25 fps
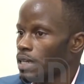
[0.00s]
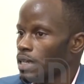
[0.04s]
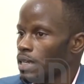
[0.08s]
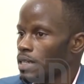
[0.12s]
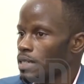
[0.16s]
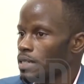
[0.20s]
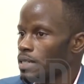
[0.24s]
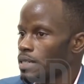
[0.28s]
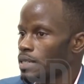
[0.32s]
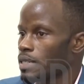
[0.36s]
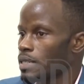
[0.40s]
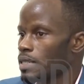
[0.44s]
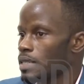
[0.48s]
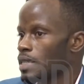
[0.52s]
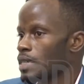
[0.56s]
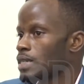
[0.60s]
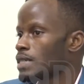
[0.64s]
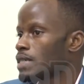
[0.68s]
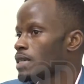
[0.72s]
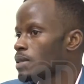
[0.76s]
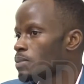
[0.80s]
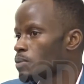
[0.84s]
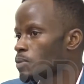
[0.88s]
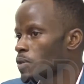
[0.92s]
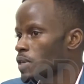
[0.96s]
is the
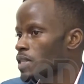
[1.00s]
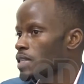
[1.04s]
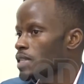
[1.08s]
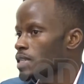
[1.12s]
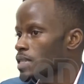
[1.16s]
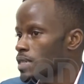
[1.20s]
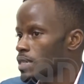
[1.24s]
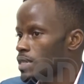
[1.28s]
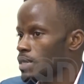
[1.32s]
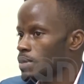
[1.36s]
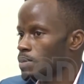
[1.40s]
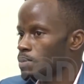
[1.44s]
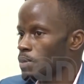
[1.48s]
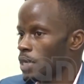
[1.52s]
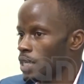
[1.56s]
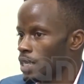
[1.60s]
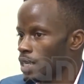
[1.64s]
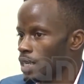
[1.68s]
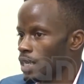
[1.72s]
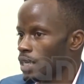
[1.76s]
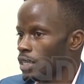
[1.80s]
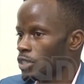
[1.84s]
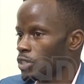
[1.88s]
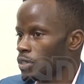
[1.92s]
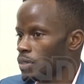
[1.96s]
same way this
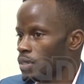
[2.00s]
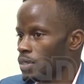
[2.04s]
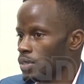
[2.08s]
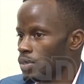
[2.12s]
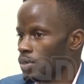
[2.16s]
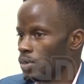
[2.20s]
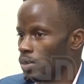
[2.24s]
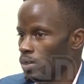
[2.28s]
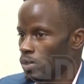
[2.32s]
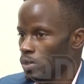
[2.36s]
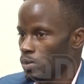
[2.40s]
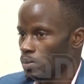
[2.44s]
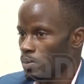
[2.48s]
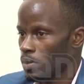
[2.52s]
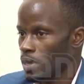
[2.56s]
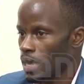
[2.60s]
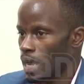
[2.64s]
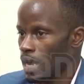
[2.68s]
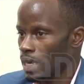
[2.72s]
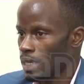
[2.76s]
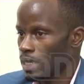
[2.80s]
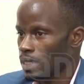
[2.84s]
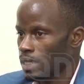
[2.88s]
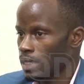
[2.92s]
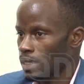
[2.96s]
medication is going to be
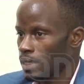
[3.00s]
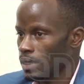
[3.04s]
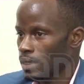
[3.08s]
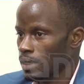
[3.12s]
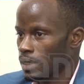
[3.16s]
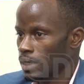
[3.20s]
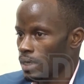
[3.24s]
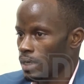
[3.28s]
acting.